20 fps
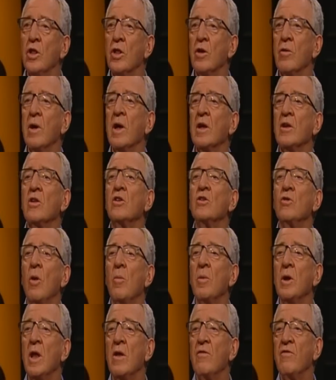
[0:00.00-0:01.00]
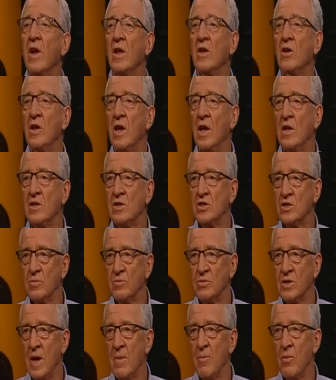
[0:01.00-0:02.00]
it around, didn't you? I mean, in fact, you get to
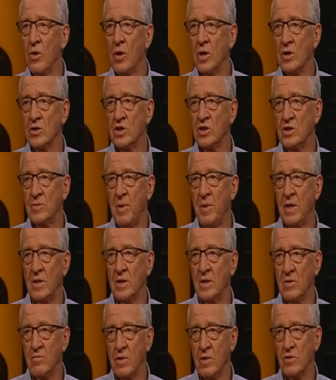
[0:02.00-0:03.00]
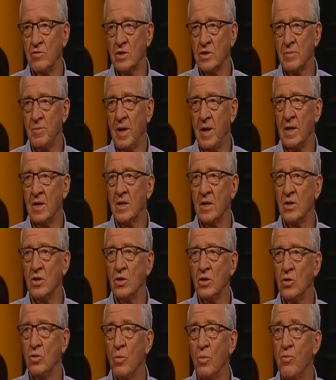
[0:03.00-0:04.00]
September, and I suspect in retrospect that
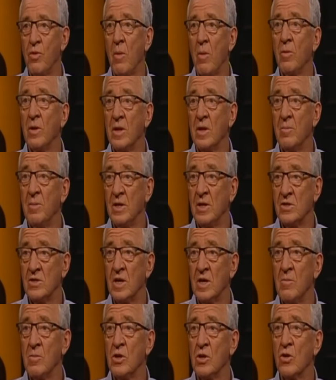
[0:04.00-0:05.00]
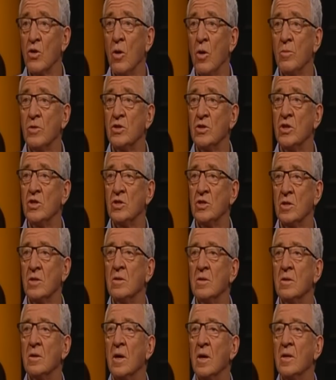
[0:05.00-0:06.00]
you were probably the best team in the
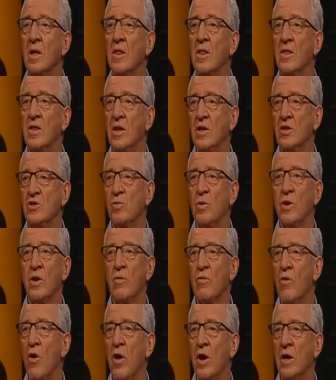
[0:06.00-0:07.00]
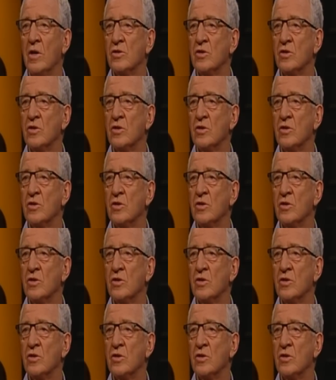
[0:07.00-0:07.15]
competition, and then things went awry in